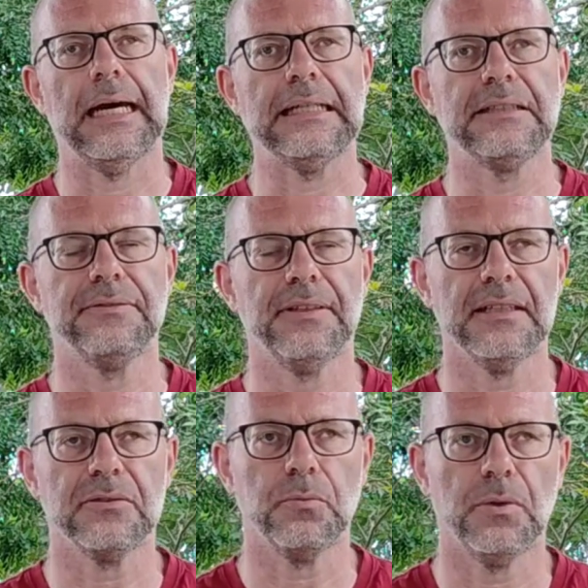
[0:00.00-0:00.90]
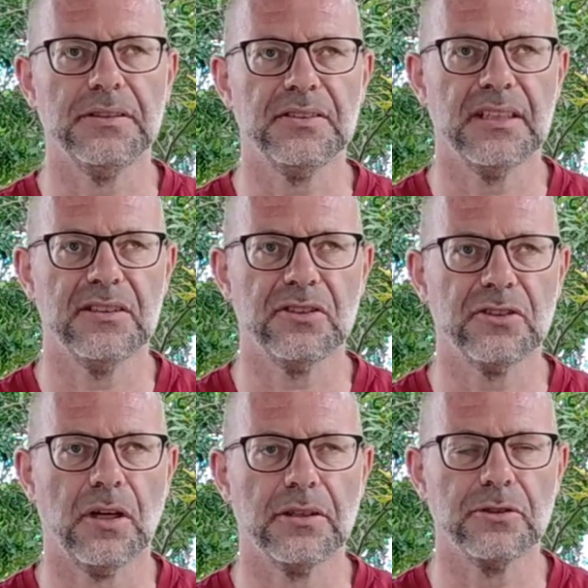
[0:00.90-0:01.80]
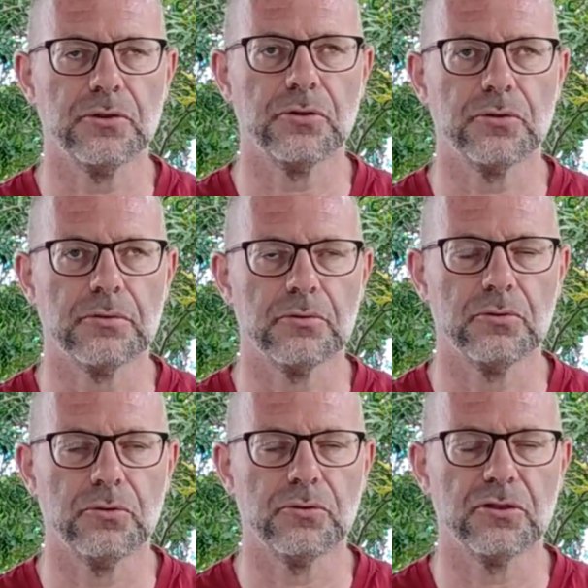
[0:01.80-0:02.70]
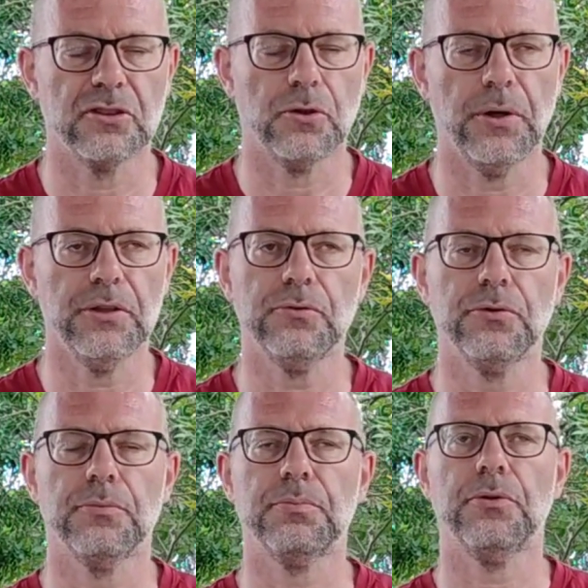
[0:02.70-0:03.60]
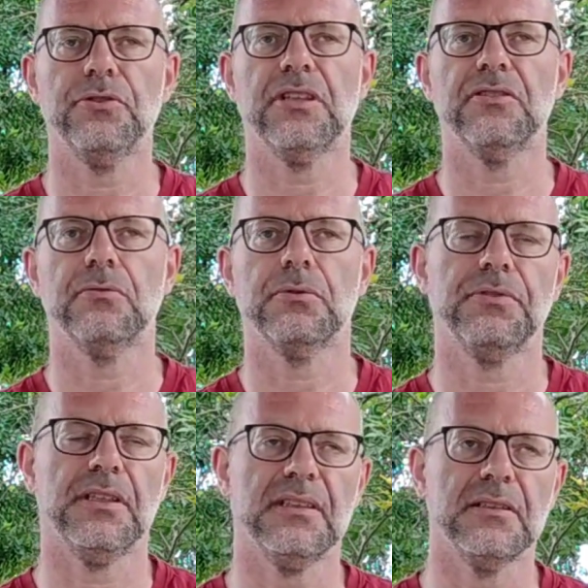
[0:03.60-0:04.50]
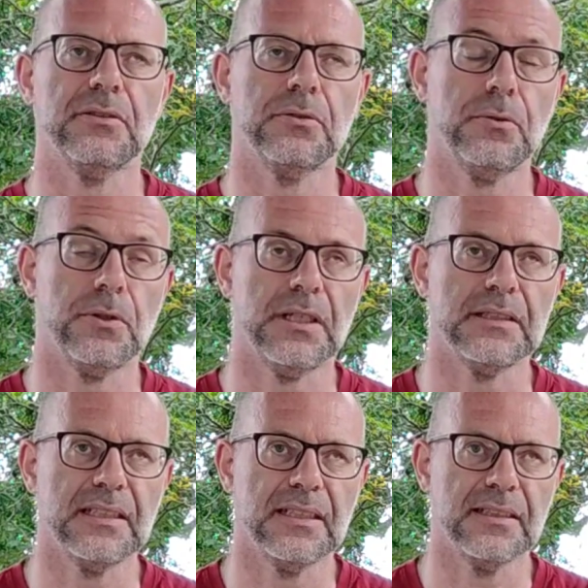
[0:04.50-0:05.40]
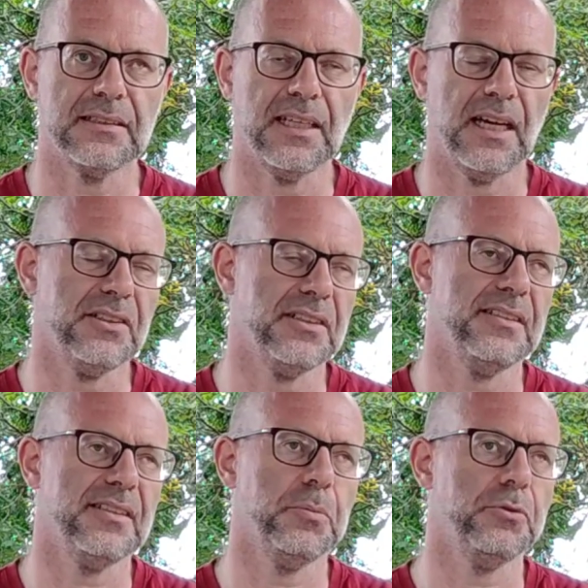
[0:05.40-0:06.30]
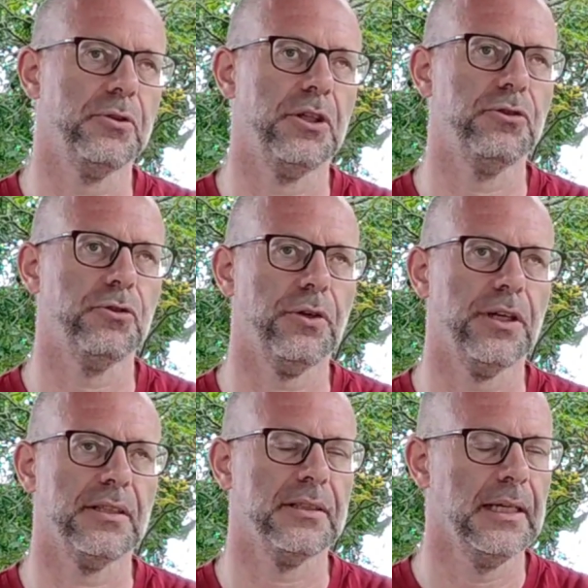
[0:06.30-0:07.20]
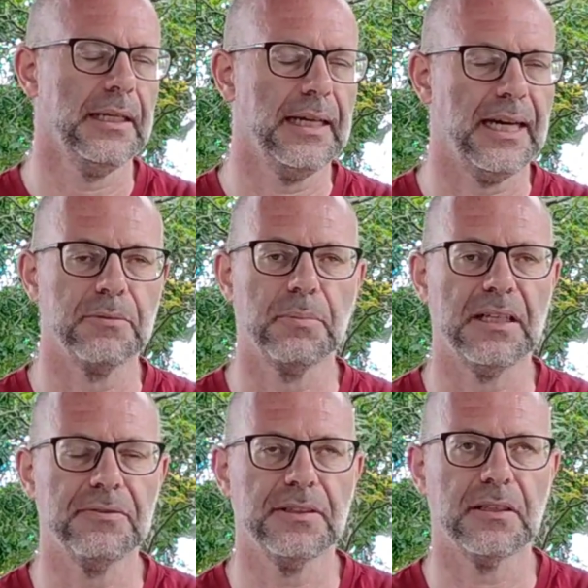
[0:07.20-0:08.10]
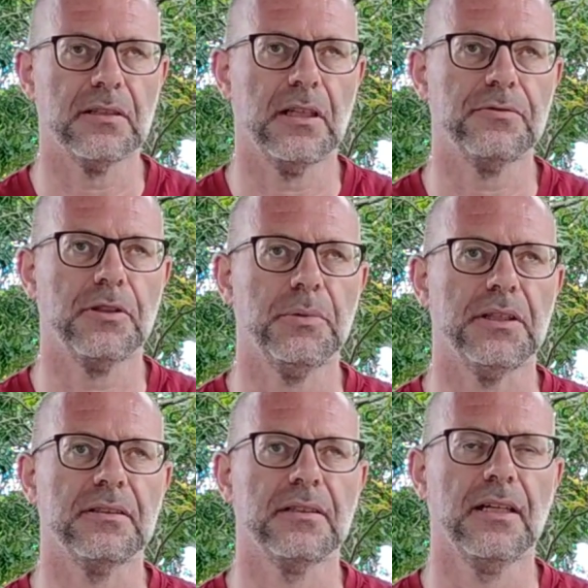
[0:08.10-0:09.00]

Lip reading: And in fact, once they start going through the process of reflecting on the Quran, they actually seem to enjoy it and benefit a lot from it.